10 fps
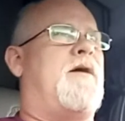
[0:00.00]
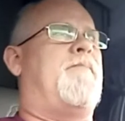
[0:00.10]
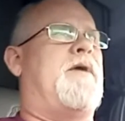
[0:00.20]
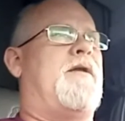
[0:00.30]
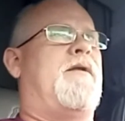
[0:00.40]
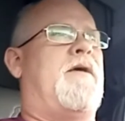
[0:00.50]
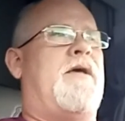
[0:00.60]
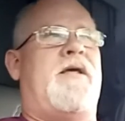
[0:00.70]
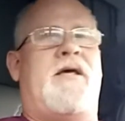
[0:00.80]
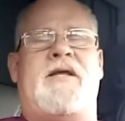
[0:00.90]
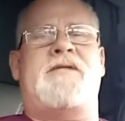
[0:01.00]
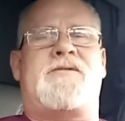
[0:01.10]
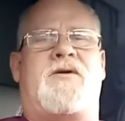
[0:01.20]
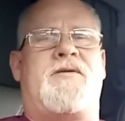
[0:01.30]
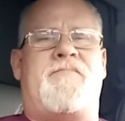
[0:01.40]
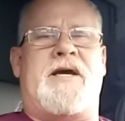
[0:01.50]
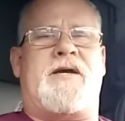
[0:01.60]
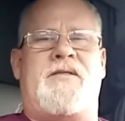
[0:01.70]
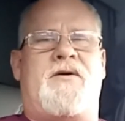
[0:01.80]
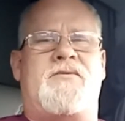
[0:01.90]
I mean, and he started
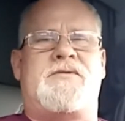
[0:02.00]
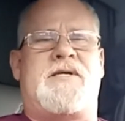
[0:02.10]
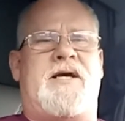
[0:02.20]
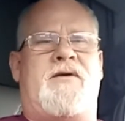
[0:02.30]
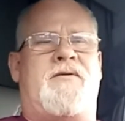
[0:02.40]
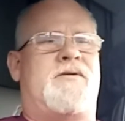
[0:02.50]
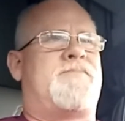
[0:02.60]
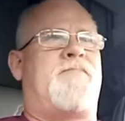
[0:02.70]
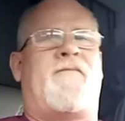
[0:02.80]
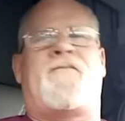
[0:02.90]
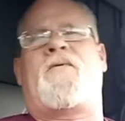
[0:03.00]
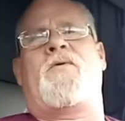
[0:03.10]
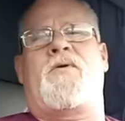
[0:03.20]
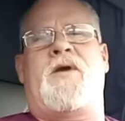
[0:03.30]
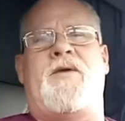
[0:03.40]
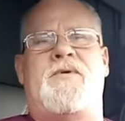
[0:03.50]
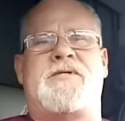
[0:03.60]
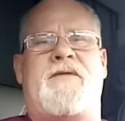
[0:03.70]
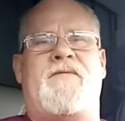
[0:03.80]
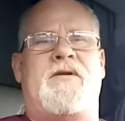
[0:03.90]
making those errors before he
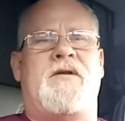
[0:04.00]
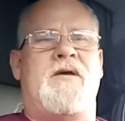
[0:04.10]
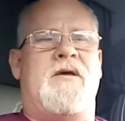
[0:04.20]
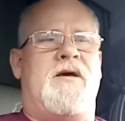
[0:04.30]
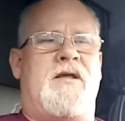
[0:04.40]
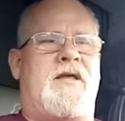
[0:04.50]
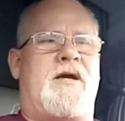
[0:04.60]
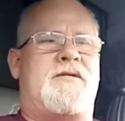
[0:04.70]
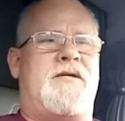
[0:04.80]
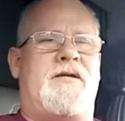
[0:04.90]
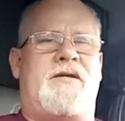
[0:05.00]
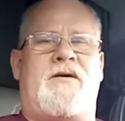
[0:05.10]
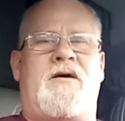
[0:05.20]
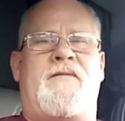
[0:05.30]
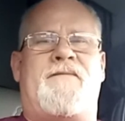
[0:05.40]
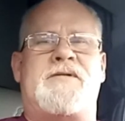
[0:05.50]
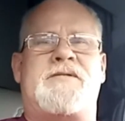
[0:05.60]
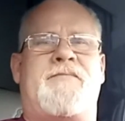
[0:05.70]
was even elected into office.